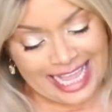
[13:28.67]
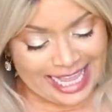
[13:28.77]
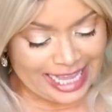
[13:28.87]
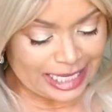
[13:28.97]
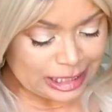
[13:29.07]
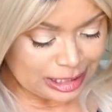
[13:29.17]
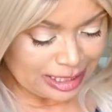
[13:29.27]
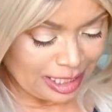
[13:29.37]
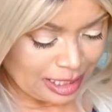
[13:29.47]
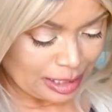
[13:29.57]
And,
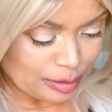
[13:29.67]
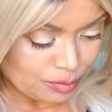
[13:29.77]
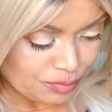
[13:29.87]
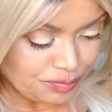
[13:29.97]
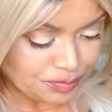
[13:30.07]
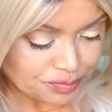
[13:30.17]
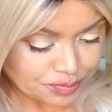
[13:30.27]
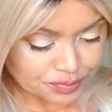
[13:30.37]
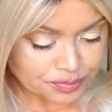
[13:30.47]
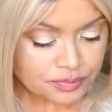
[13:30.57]
um...
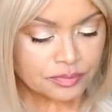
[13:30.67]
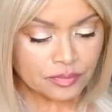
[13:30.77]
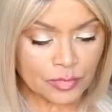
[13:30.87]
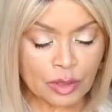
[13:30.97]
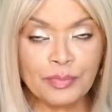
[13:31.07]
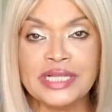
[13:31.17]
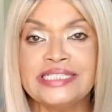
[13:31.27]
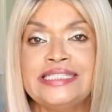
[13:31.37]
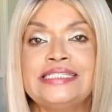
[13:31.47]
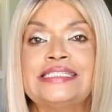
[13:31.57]

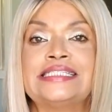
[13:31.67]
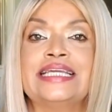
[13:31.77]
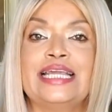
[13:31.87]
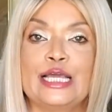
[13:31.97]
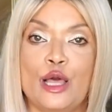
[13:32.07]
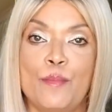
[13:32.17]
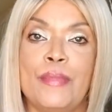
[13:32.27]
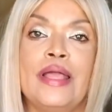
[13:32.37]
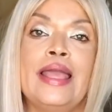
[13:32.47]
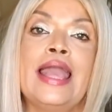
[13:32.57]
blessings to him
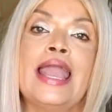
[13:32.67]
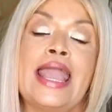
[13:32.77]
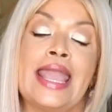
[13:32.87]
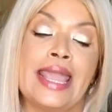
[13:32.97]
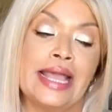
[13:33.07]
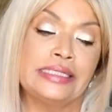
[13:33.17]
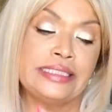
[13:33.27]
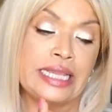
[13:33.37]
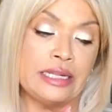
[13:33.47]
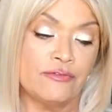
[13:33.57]
and
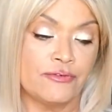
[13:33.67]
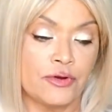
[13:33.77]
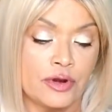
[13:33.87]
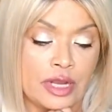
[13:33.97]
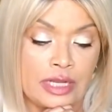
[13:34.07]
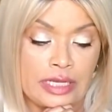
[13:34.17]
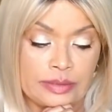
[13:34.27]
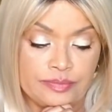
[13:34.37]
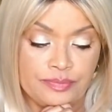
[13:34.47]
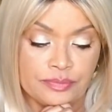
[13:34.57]
Nate for,
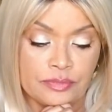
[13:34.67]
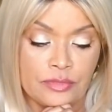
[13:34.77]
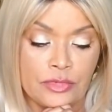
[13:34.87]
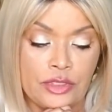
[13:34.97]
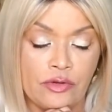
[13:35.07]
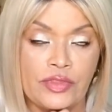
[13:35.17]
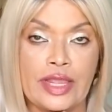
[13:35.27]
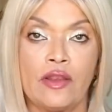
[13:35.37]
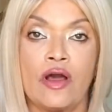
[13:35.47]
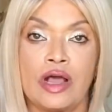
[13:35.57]
um, you know, they
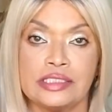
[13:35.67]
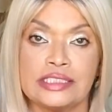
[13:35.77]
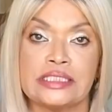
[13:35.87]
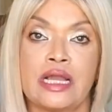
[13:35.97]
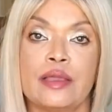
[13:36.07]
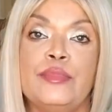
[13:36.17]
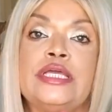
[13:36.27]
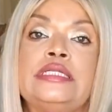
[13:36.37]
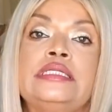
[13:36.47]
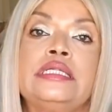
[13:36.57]
lost
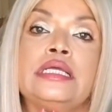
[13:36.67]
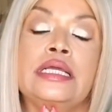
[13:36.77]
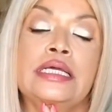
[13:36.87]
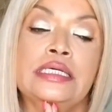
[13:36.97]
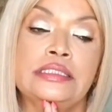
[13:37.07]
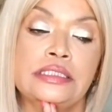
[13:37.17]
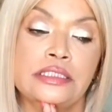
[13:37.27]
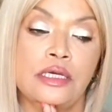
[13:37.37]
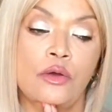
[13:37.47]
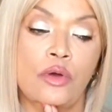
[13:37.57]
Diamond. And
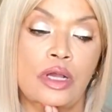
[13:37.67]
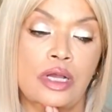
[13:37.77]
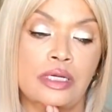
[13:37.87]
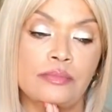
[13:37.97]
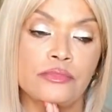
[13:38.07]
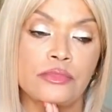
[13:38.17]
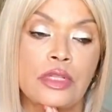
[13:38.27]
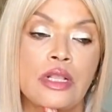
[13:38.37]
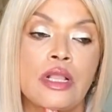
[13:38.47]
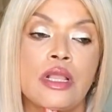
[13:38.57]
so, um,
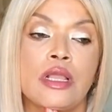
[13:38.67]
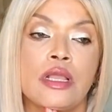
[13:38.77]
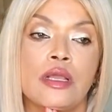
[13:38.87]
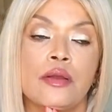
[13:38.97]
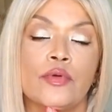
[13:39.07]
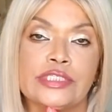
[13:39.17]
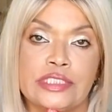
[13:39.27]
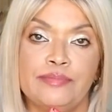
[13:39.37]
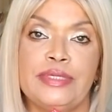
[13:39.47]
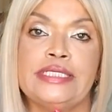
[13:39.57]
rest
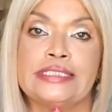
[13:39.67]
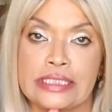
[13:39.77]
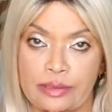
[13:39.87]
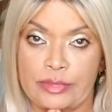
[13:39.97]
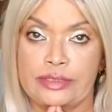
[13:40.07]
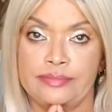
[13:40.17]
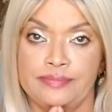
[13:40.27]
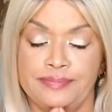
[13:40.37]
in peace, Diamond.